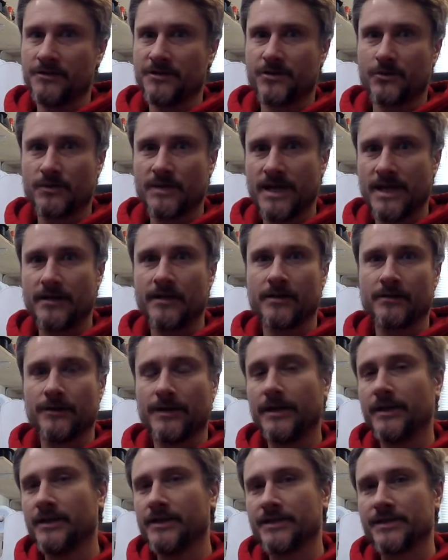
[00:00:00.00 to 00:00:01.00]
So
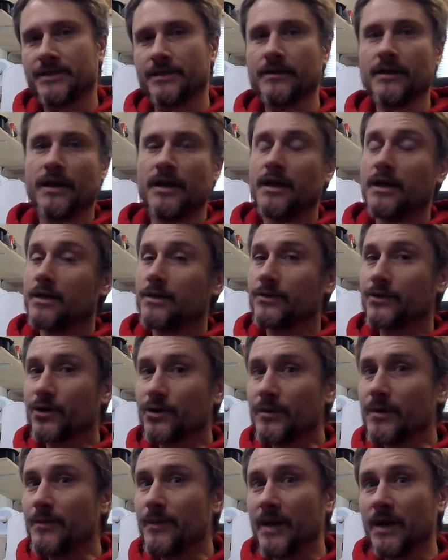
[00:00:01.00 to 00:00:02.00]
technically, it is a
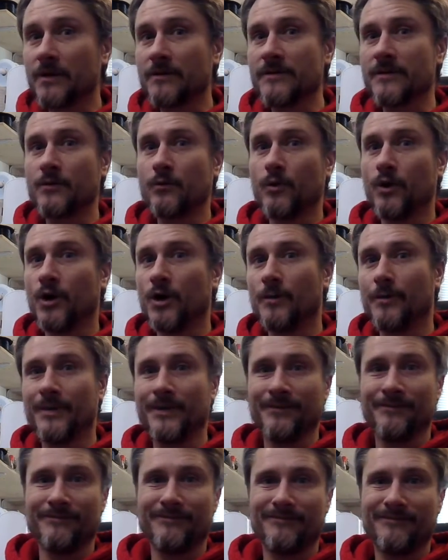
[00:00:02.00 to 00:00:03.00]
little bit bigger than a whoop,
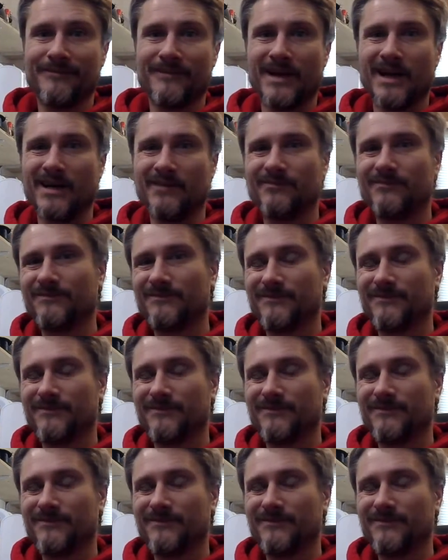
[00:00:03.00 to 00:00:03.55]
and I